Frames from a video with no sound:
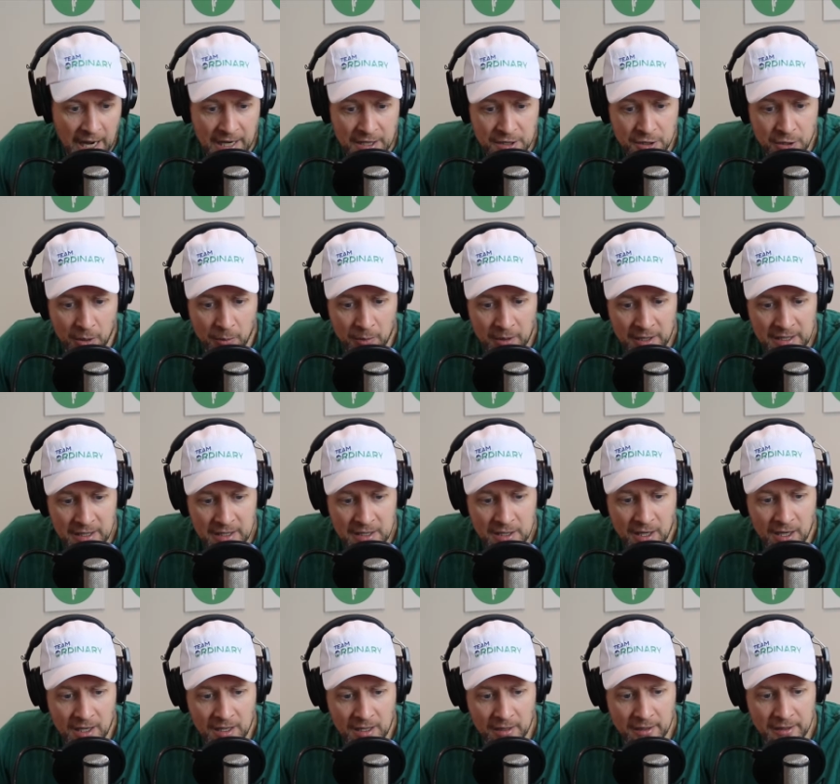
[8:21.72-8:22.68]
So I wanted to
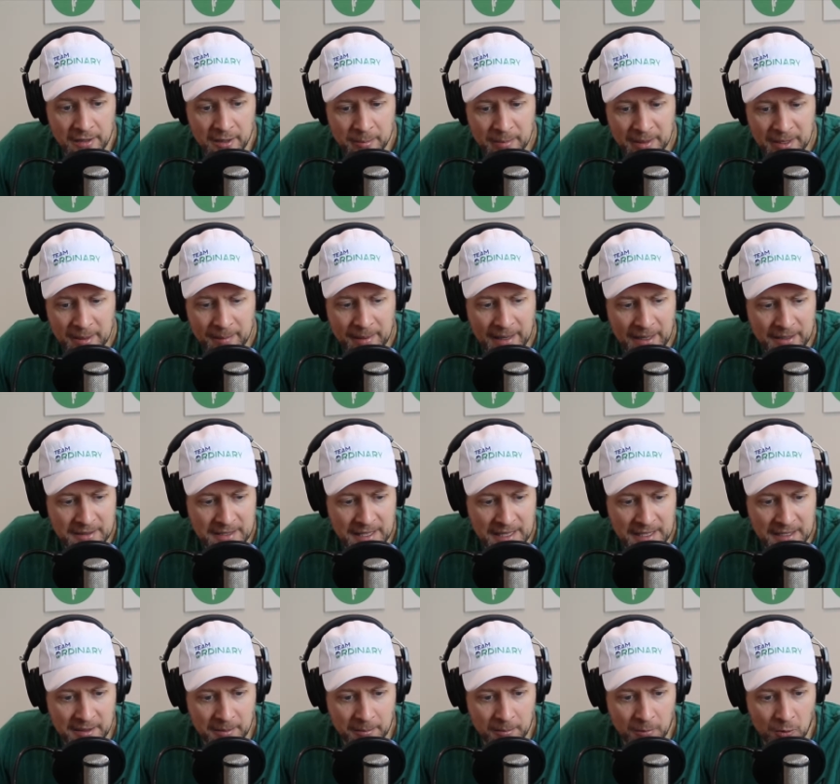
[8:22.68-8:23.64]
talk a little bit about
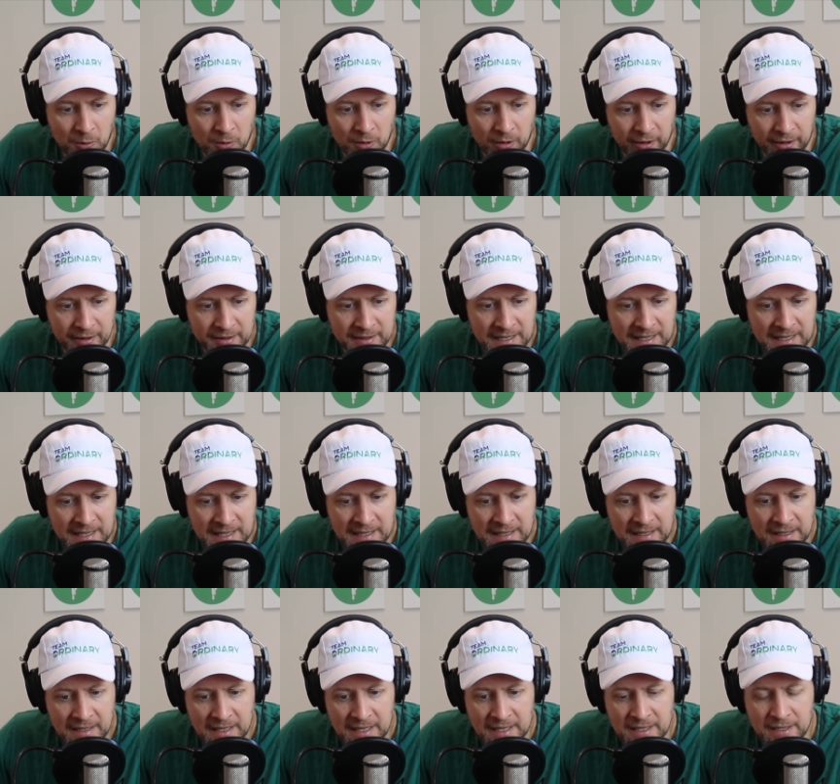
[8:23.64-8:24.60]
Dan Demore.
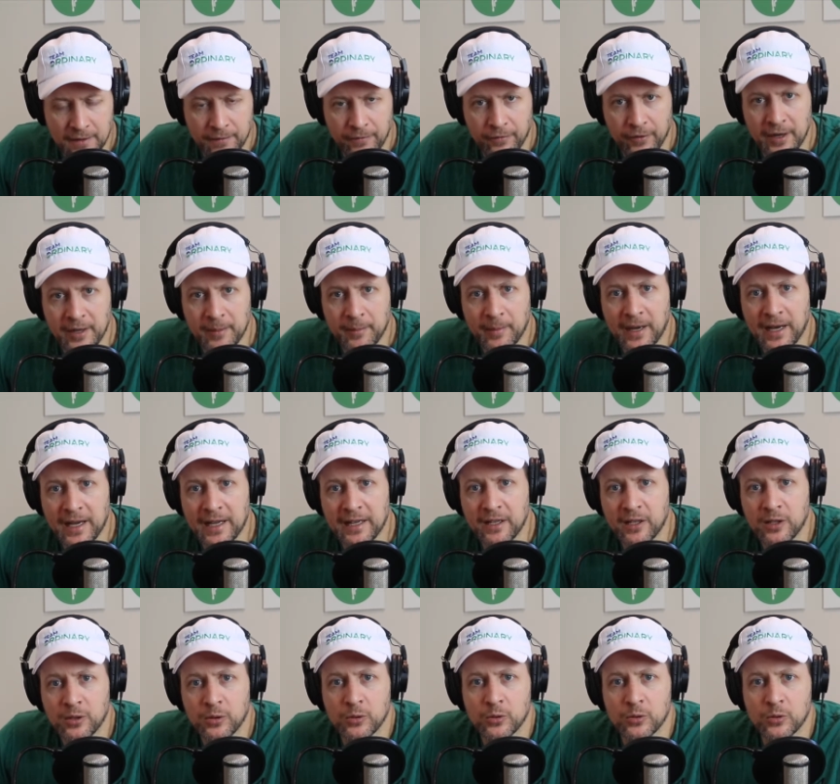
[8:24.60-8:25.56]
Dan is a friend of
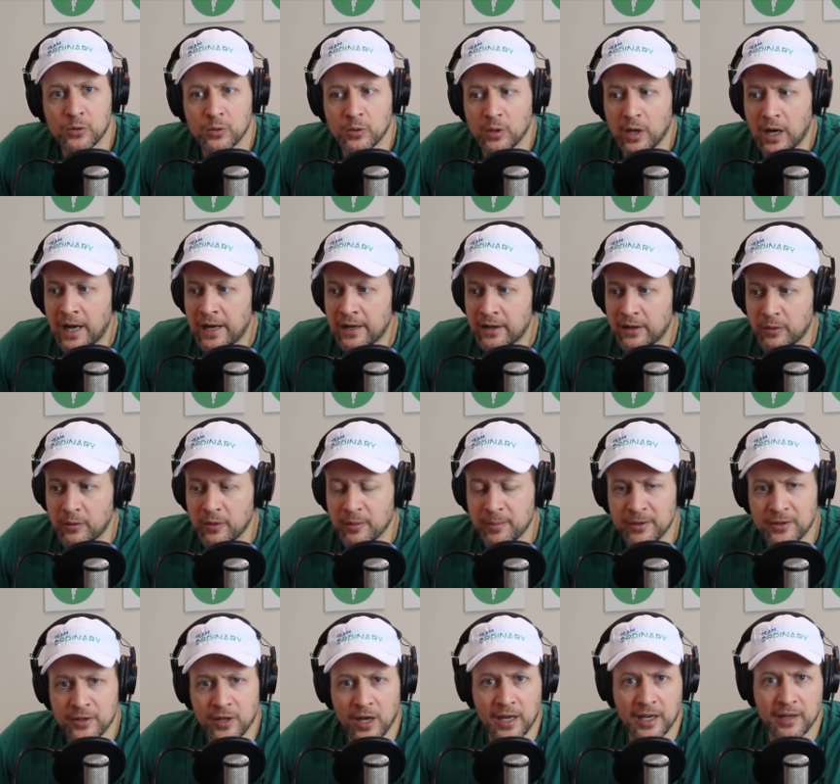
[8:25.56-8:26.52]
mine who, I don't know, we've
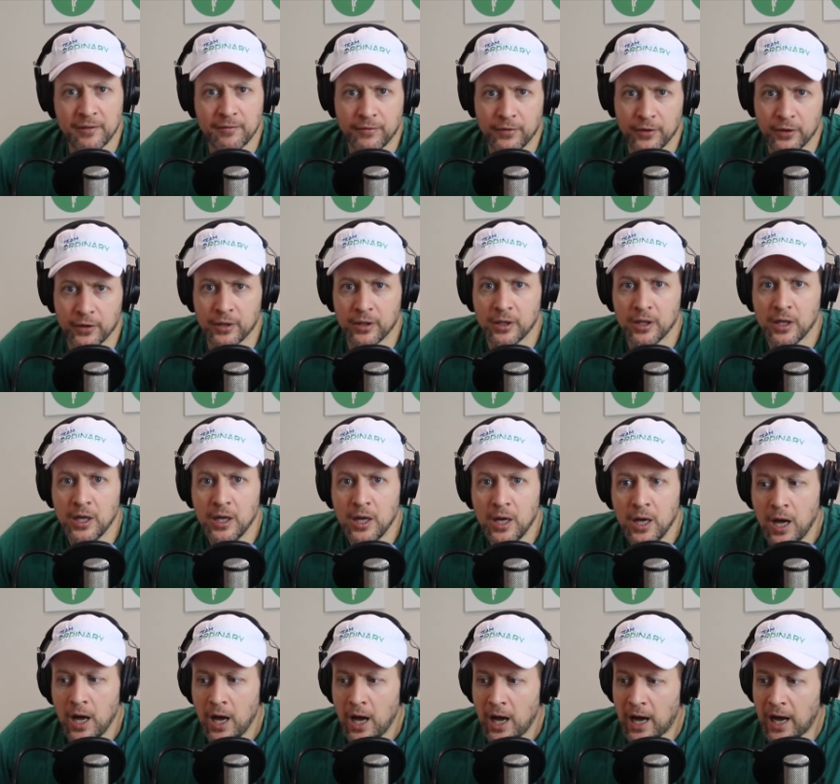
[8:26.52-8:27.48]
been talking for
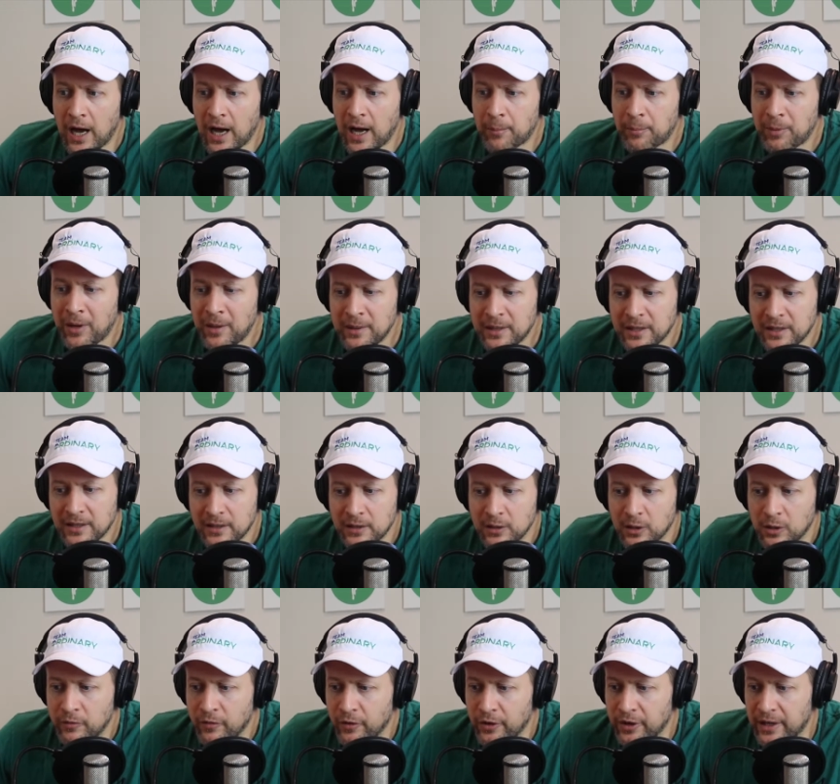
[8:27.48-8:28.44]
probably a
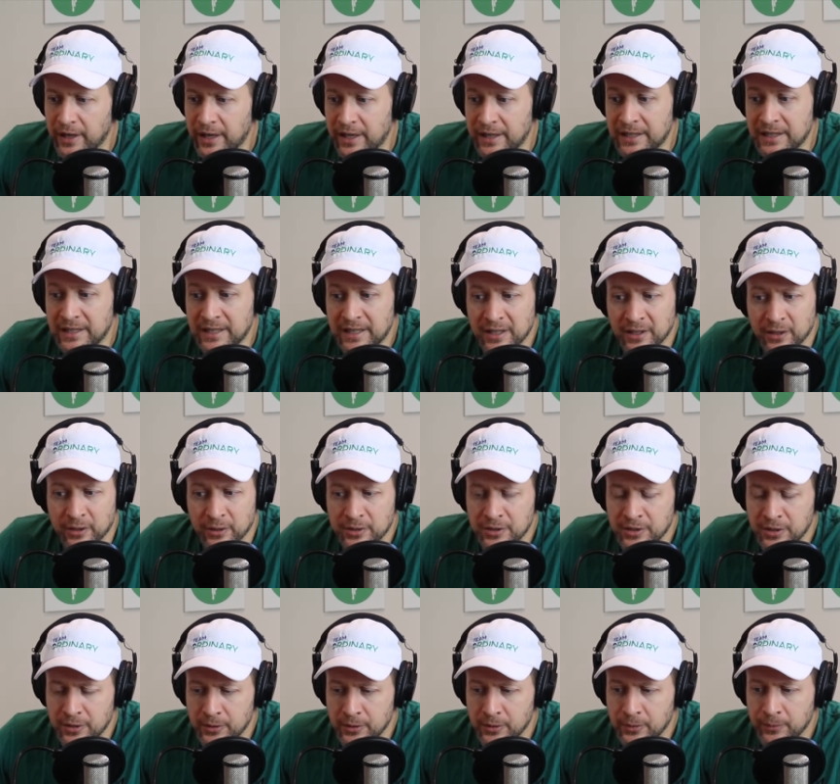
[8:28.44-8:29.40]
little over a year or
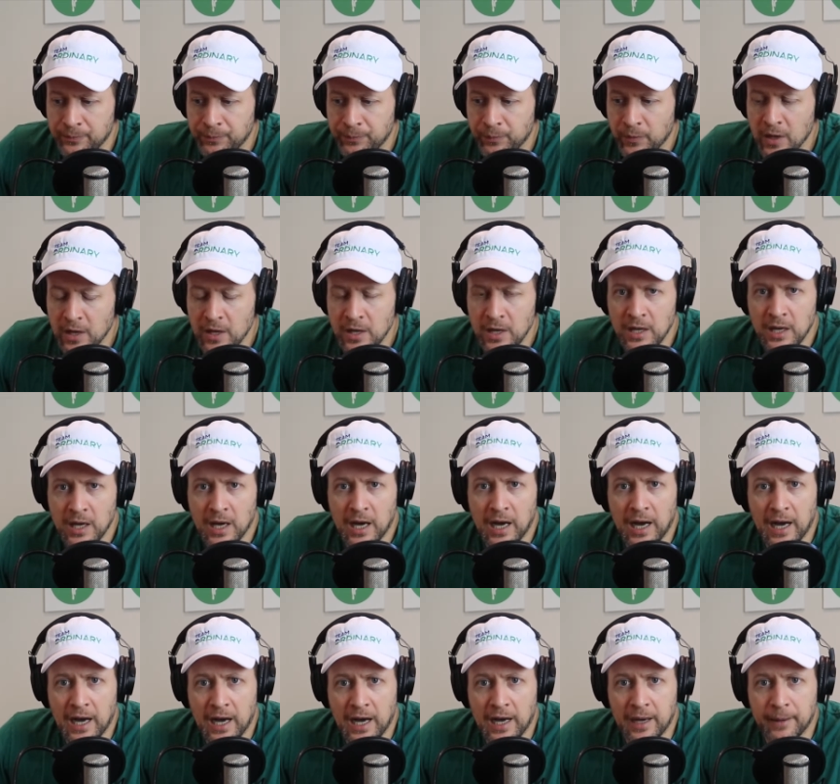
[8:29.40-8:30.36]
two.
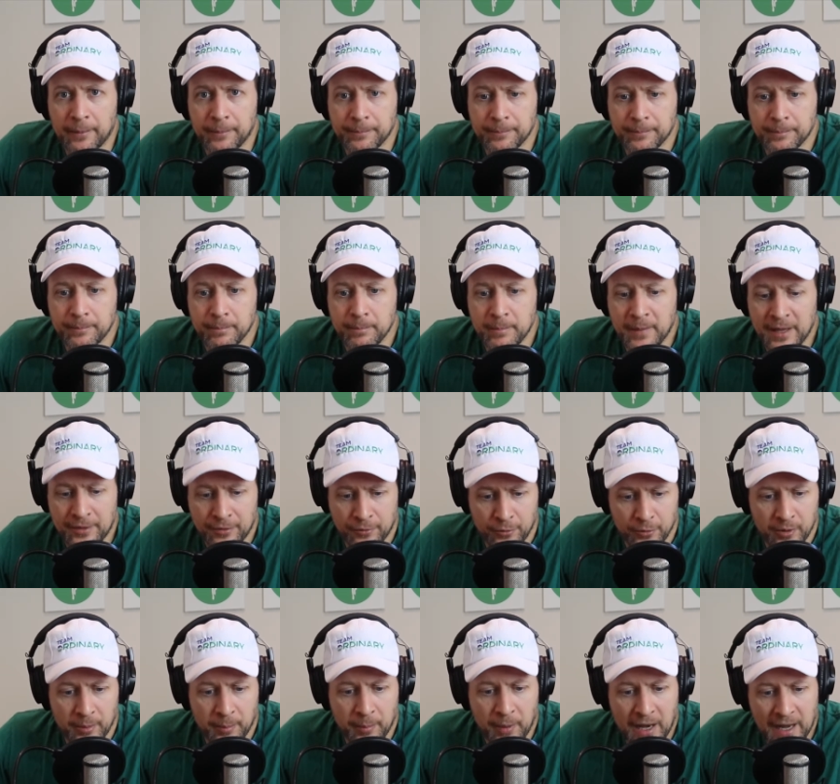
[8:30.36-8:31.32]
Met
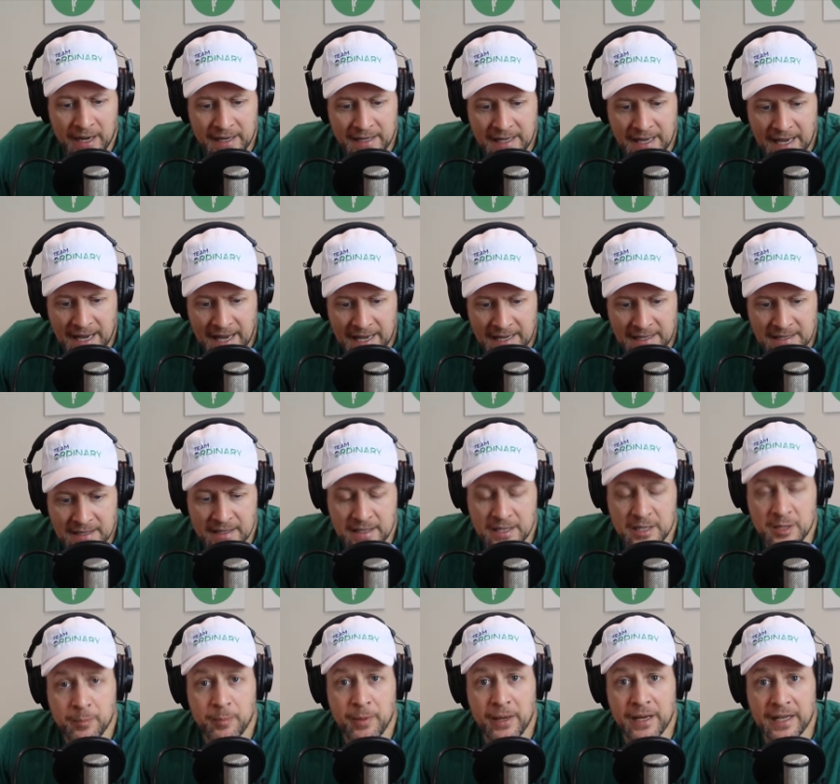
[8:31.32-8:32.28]
through the podcast.
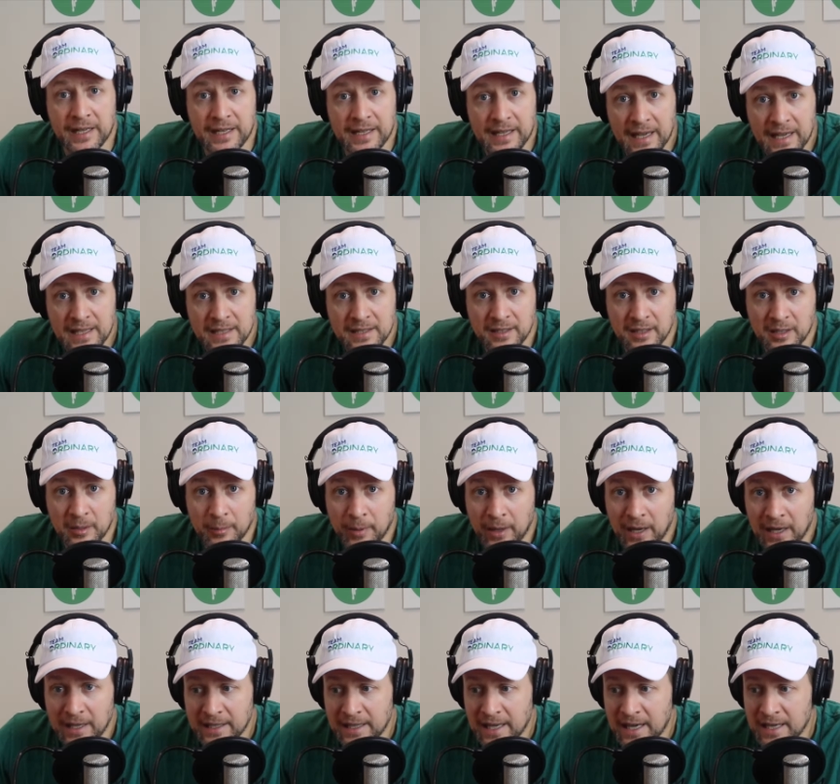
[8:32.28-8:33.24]
He's been a guest on the
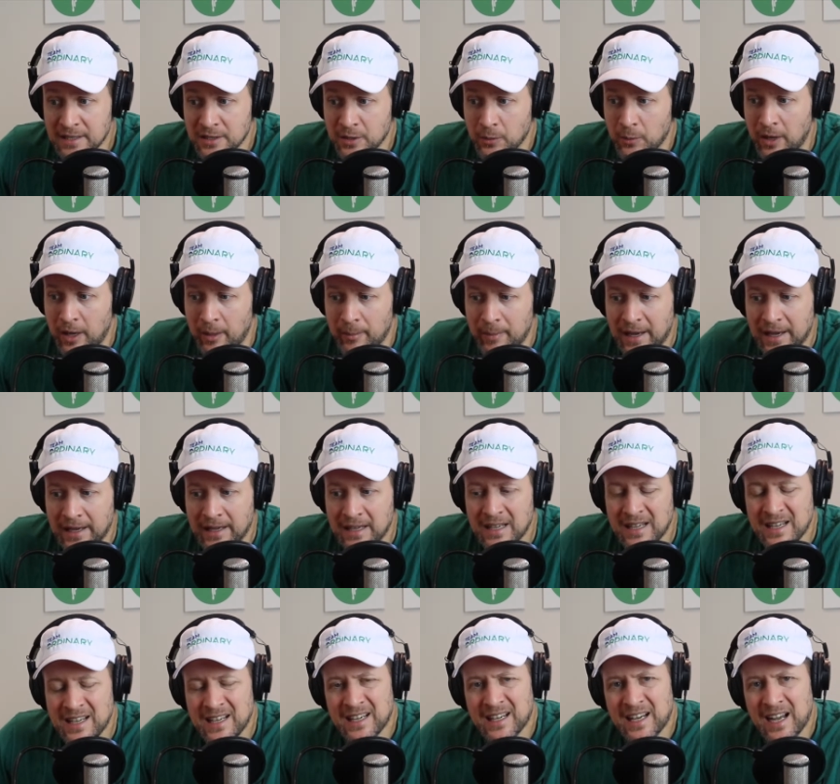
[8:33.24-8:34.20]
podcast a while back.
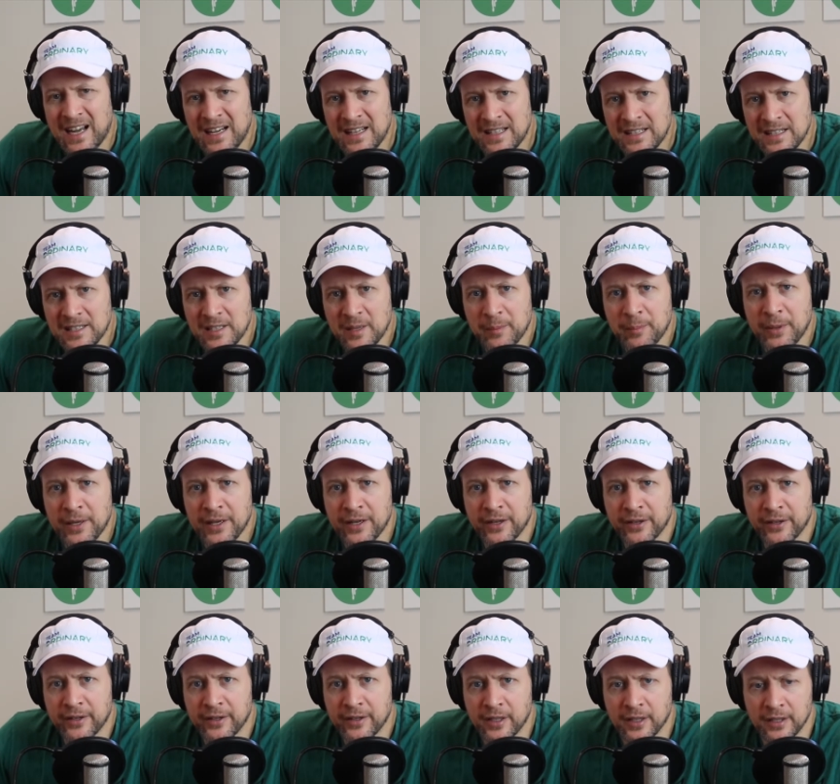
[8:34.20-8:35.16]
Kind of
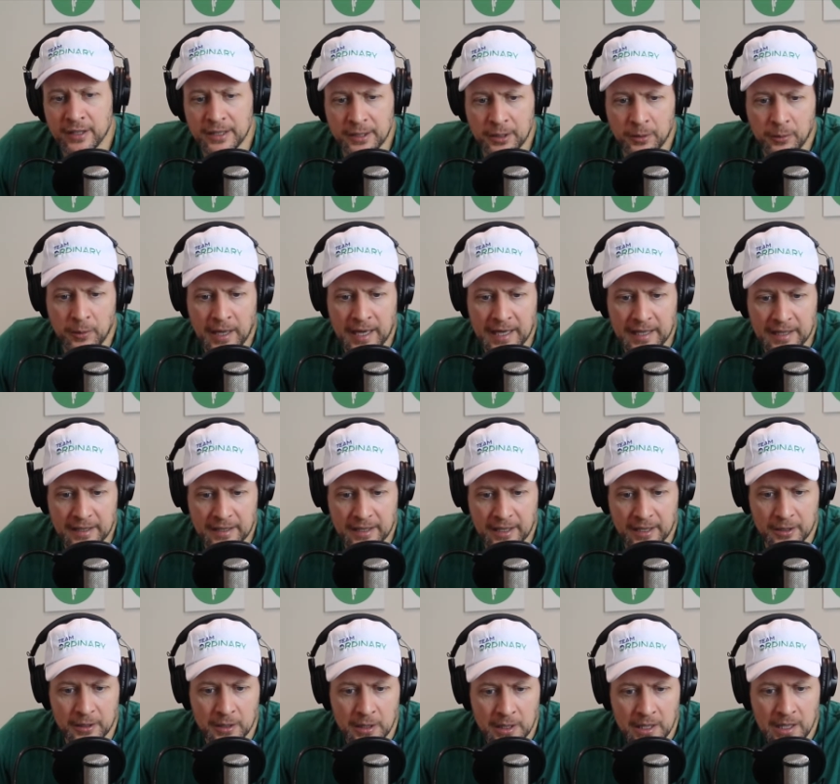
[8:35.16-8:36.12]
disappeared a little while
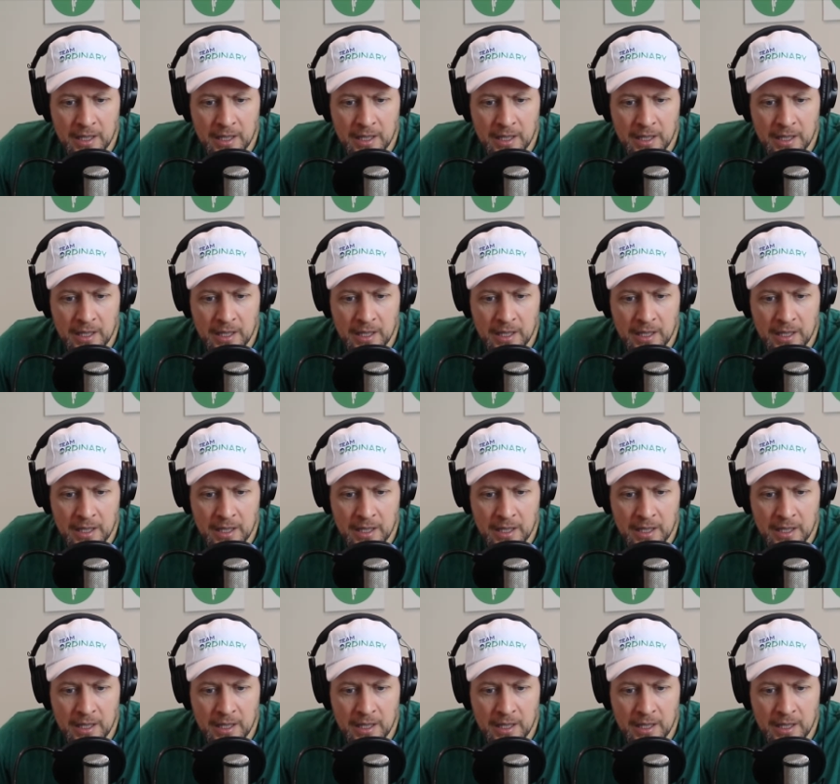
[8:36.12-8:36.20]
ago.